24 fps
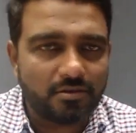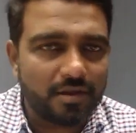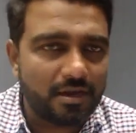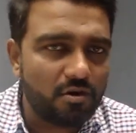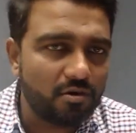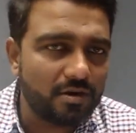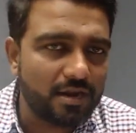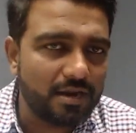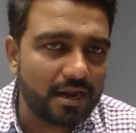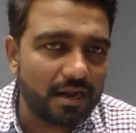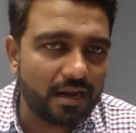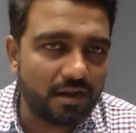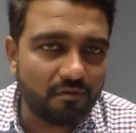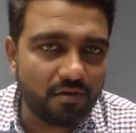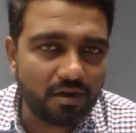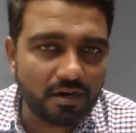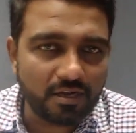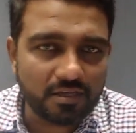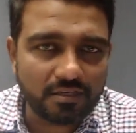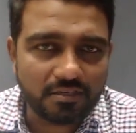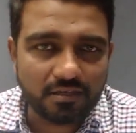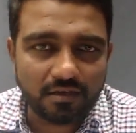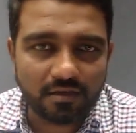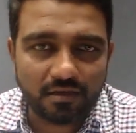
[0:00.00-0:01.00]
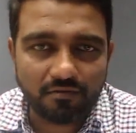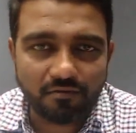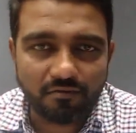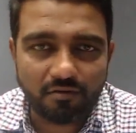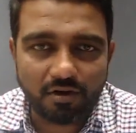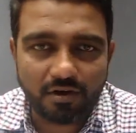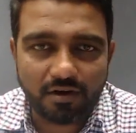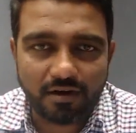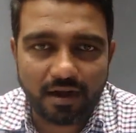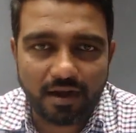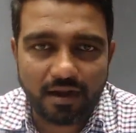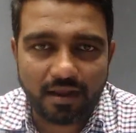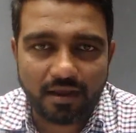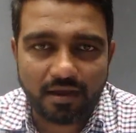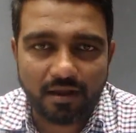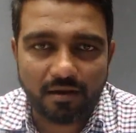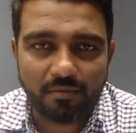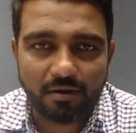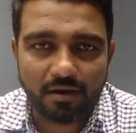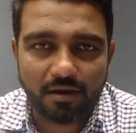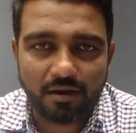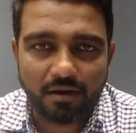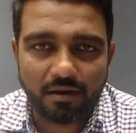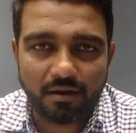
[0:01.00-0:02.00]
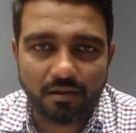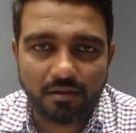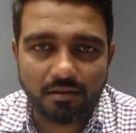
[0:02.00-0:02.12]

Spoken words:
I don't get it. What radical material?